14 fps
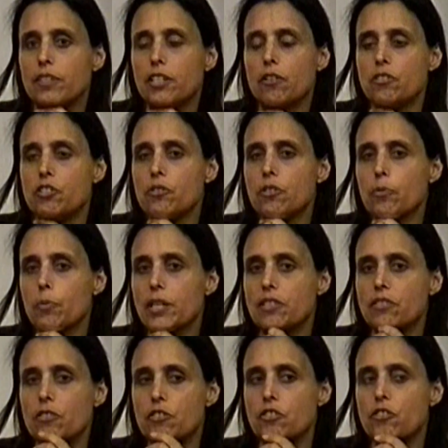You know, do the
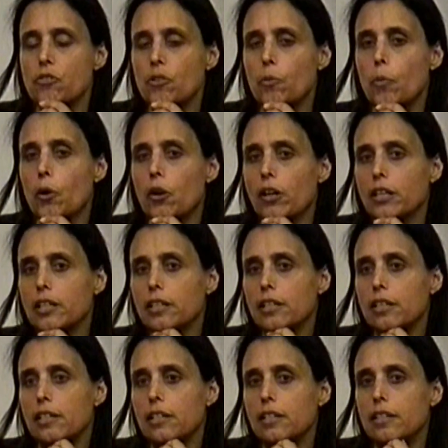research, do the work.
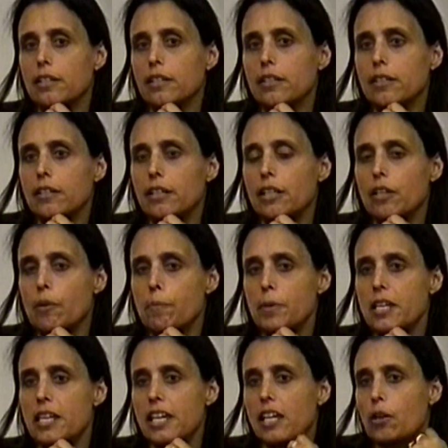You know,
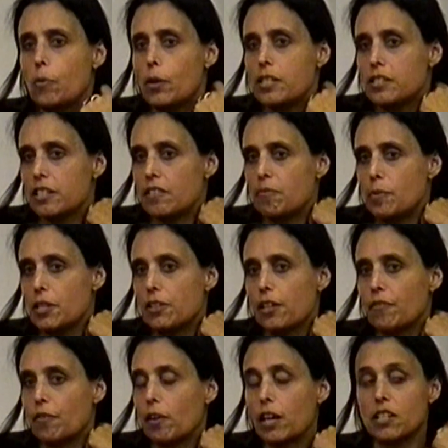be inquisitive, be
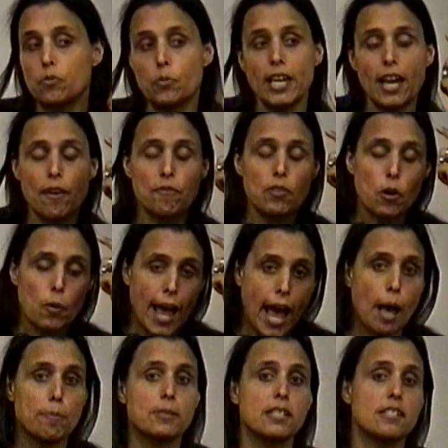thoughtful, because we have no
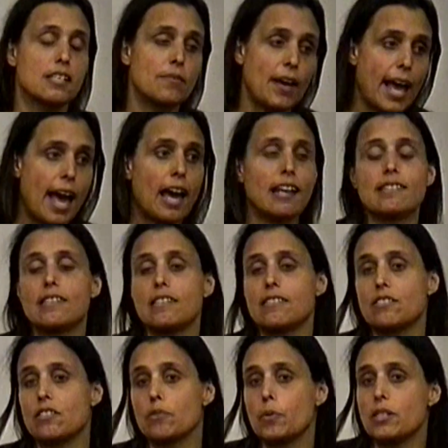absence of
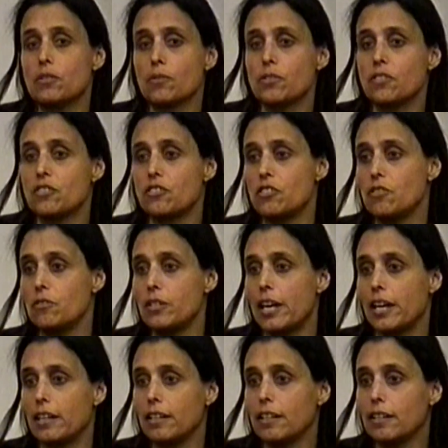access to the resources to do
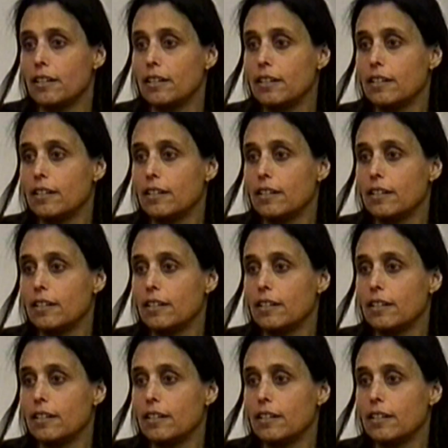that.